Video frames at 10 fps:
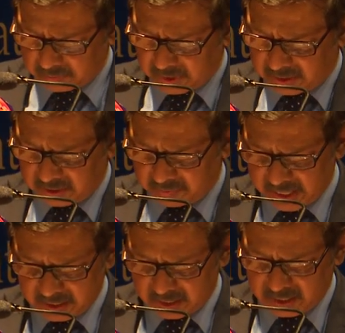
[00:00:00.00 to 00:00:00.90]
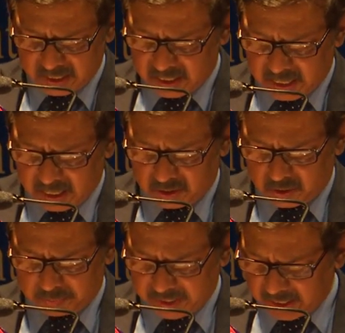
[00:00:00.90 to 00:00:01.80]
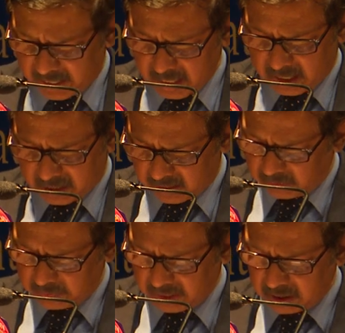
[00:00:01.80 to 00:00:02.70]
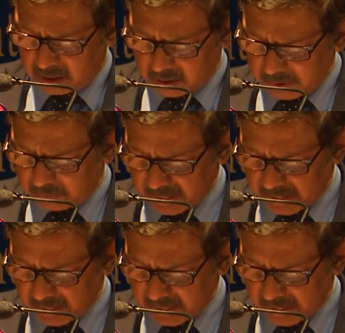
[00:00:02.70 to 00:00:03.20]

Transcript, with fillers: of this event and to be here with the Honorable